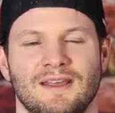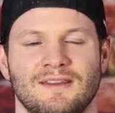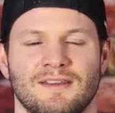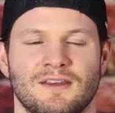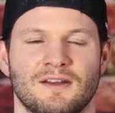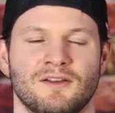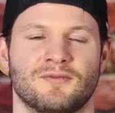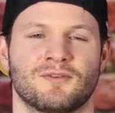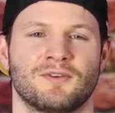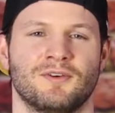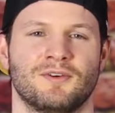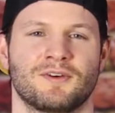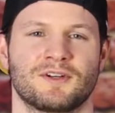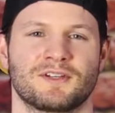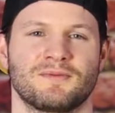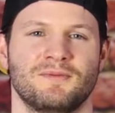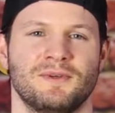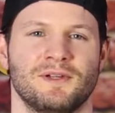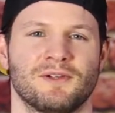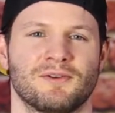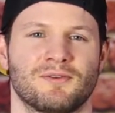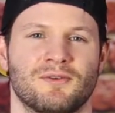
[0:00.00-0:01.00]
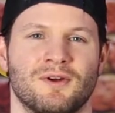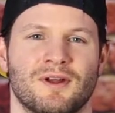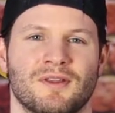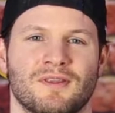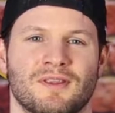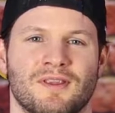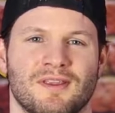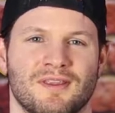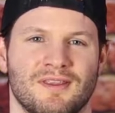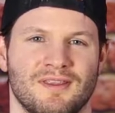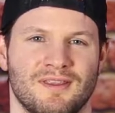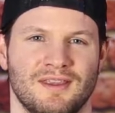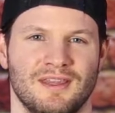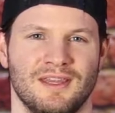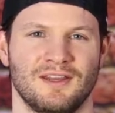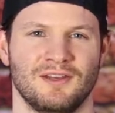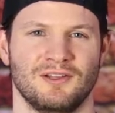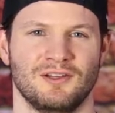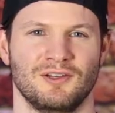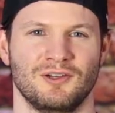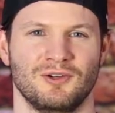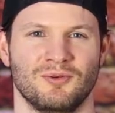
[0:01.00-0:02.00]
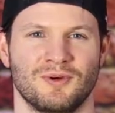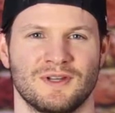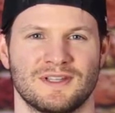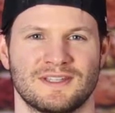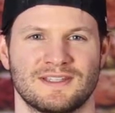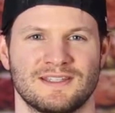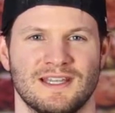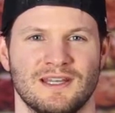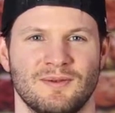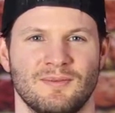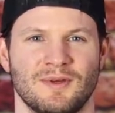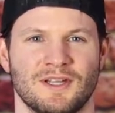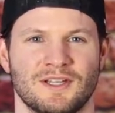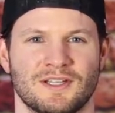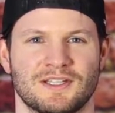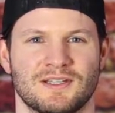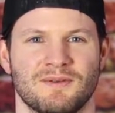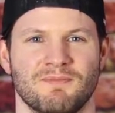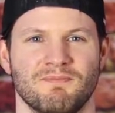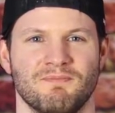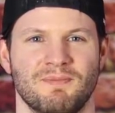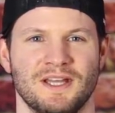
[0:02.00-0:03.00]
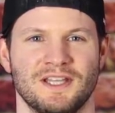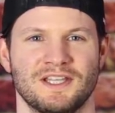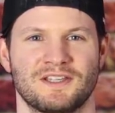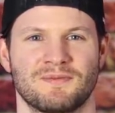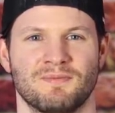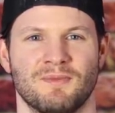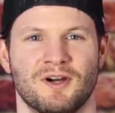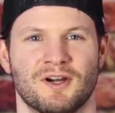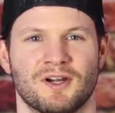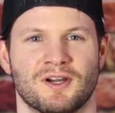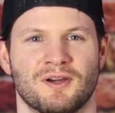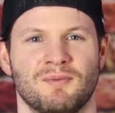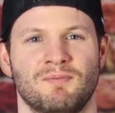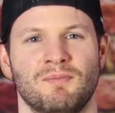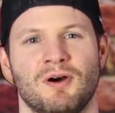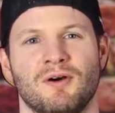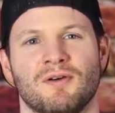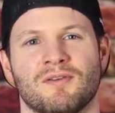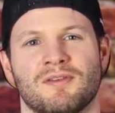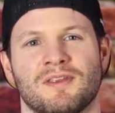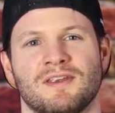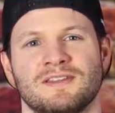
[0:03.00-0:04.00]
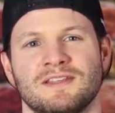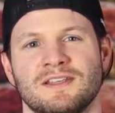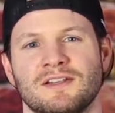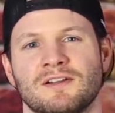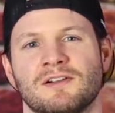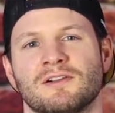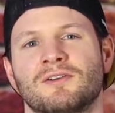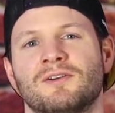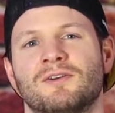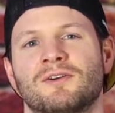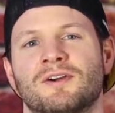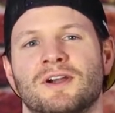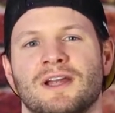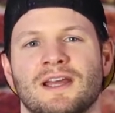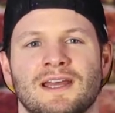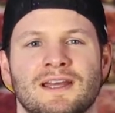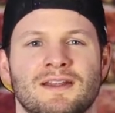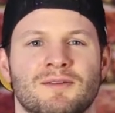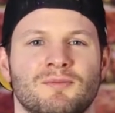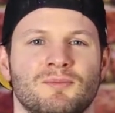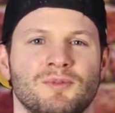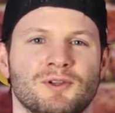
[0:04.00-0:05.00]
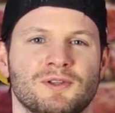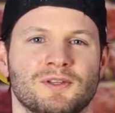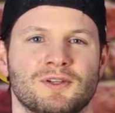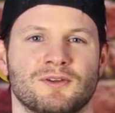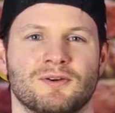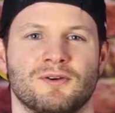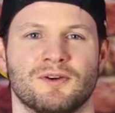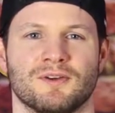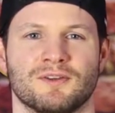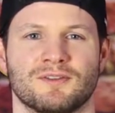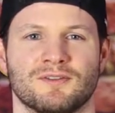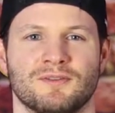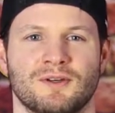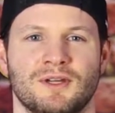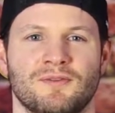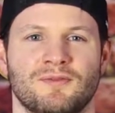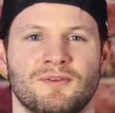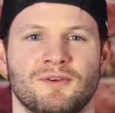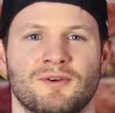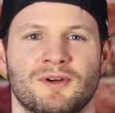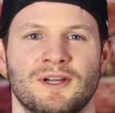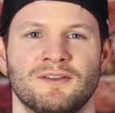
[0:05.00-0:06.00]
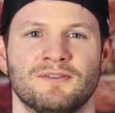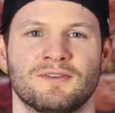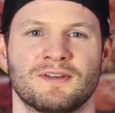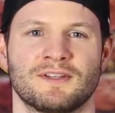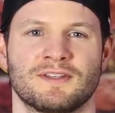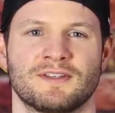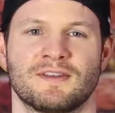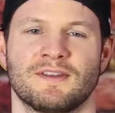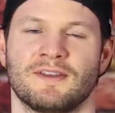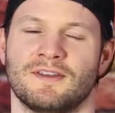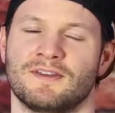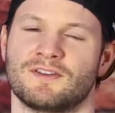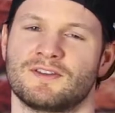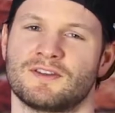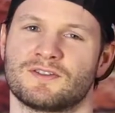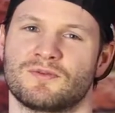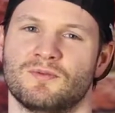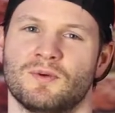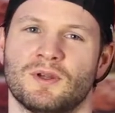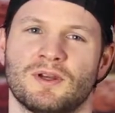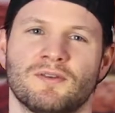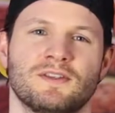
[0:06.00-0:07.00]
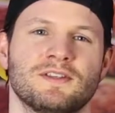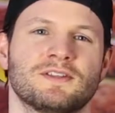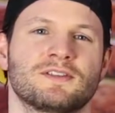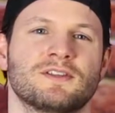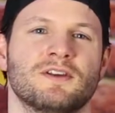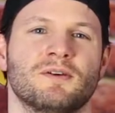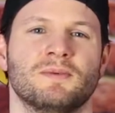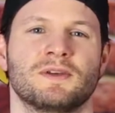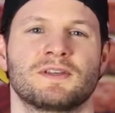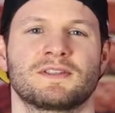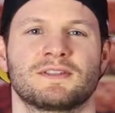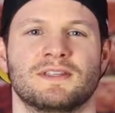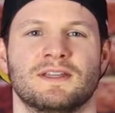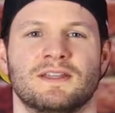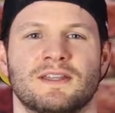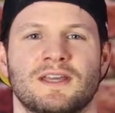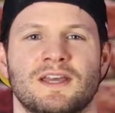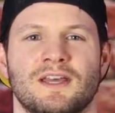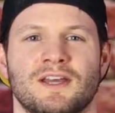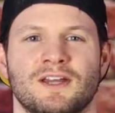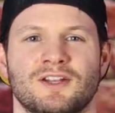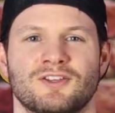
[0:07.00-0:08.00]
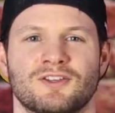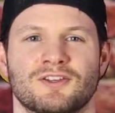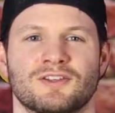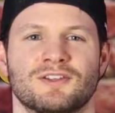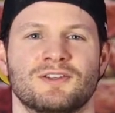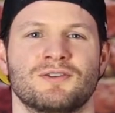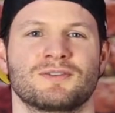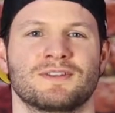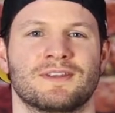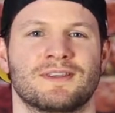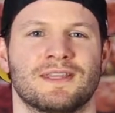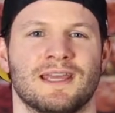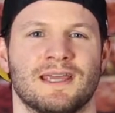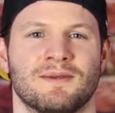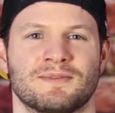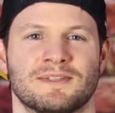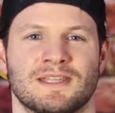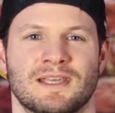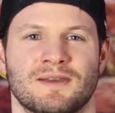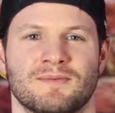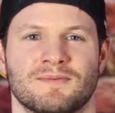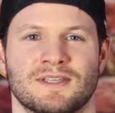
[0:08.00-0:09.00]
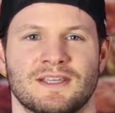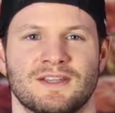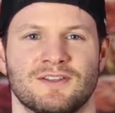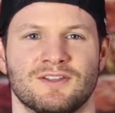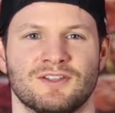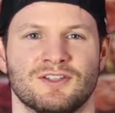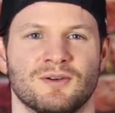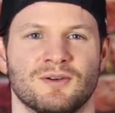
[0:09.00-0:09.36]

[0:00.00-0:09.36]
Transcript: and then of course we'll run the new Cinebench benchmark, both single core and multi-core. So if you're interested in just one of these topics, then just use the timestamps and